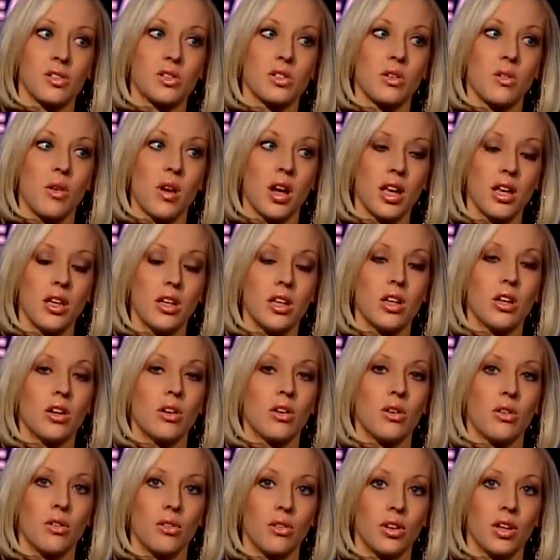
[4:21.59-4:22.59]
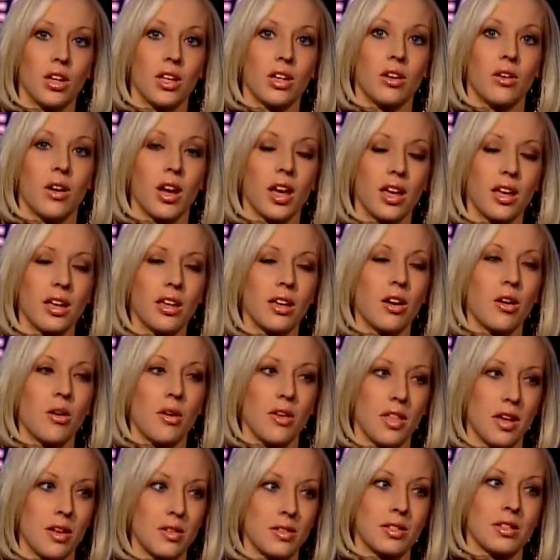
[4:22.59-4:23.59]
so I knew, you know, I can go
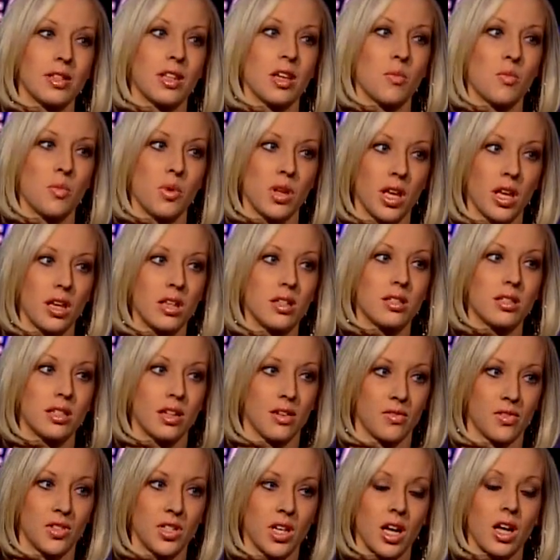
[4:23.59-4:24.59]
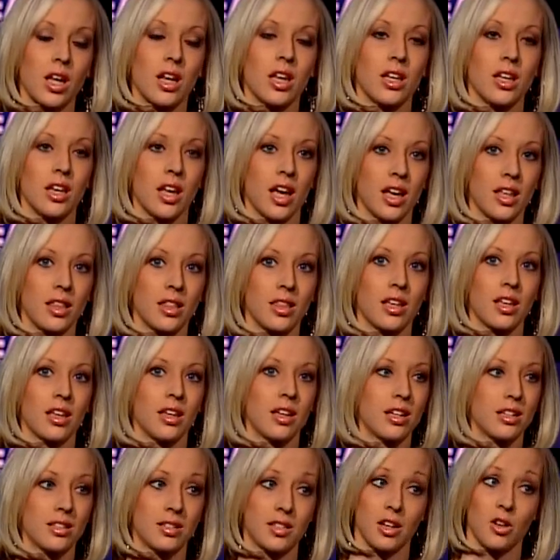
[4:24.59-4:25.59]
without sleep and get stuff done at night
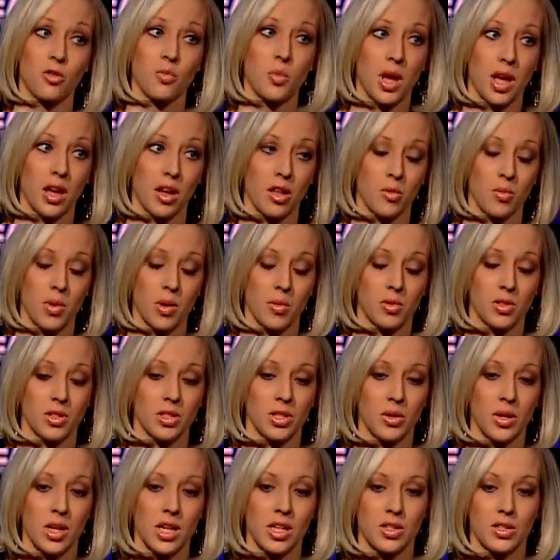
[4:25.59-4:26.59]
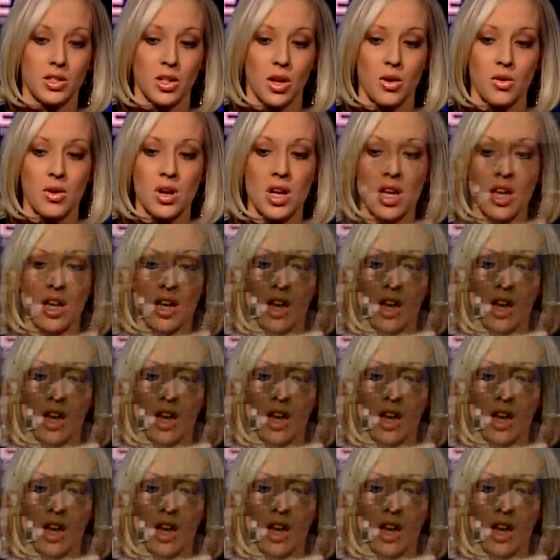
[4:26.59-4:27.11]
instead of paying other people to do it. So